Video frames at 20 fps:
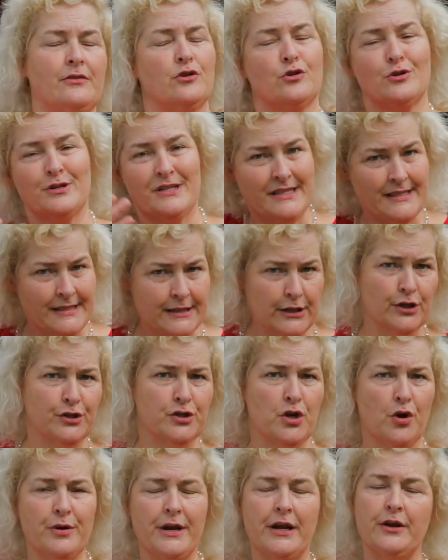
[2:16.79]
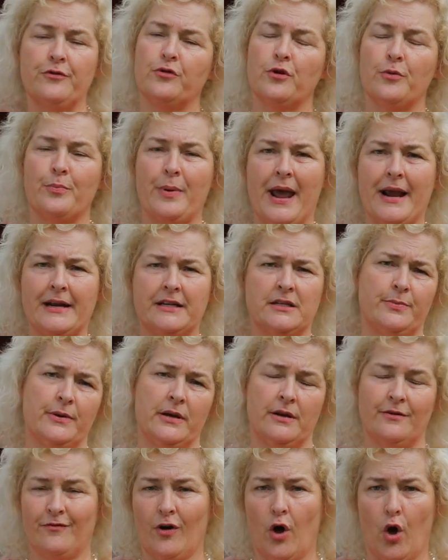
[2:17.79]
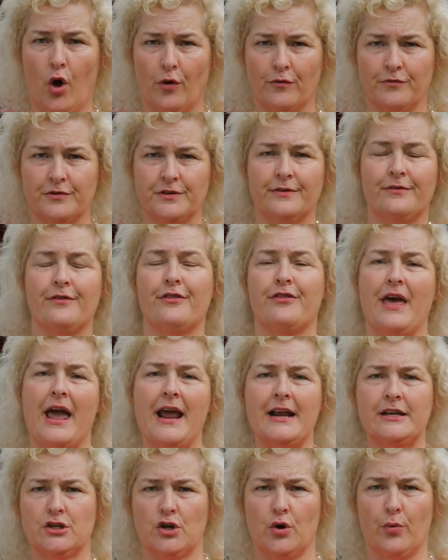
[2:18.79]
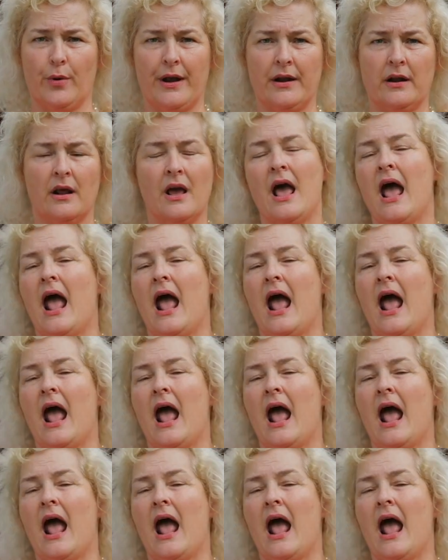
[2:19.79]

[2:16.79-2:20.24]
There's still no need for a bank to be involved. They do it.